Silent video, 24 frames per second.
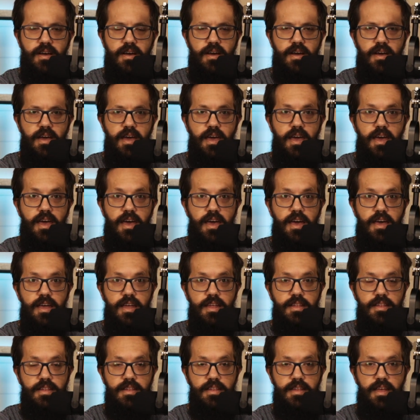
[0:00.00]

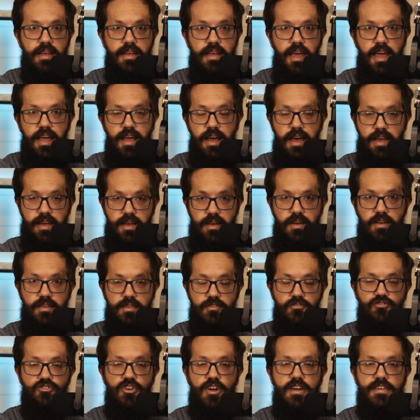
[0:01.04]
and he like
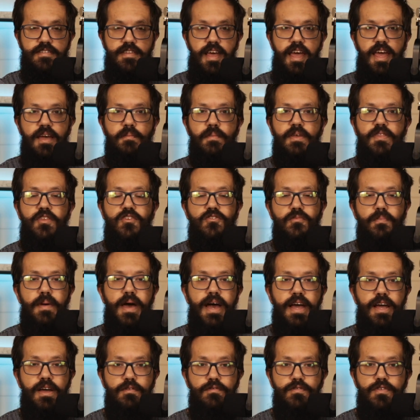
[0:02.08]
tries to hand me this
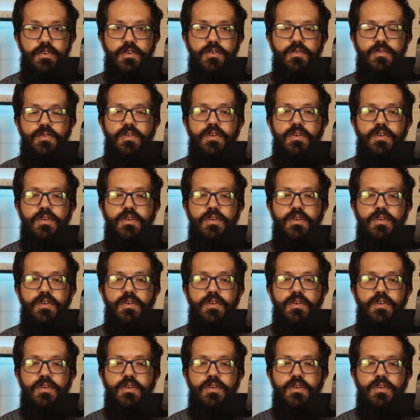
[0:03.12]
bag of food.